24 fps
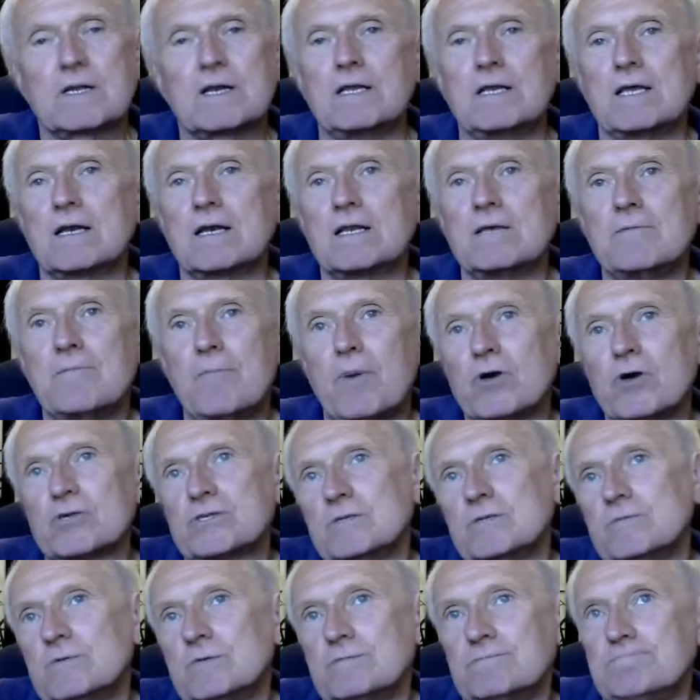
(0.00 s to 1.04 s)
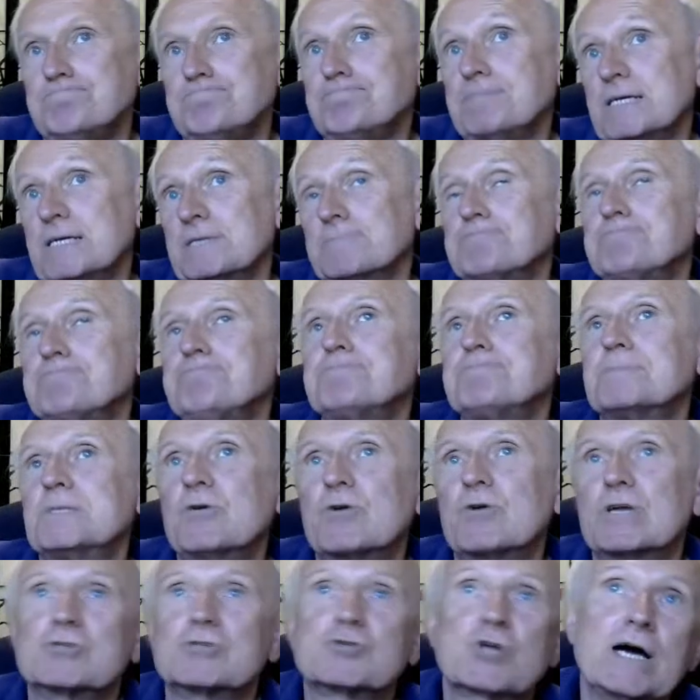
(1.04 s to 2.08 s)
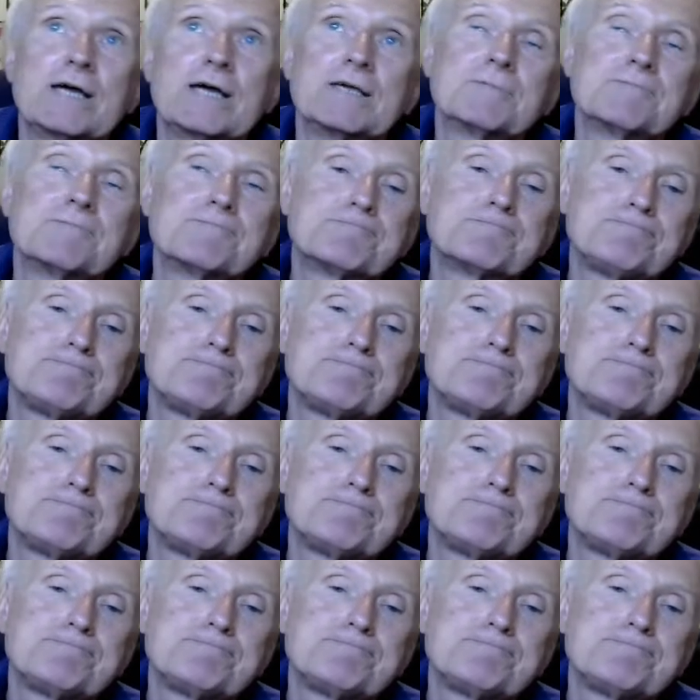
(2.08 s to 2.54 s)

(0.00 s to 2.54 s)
clearly impossible, but you can try.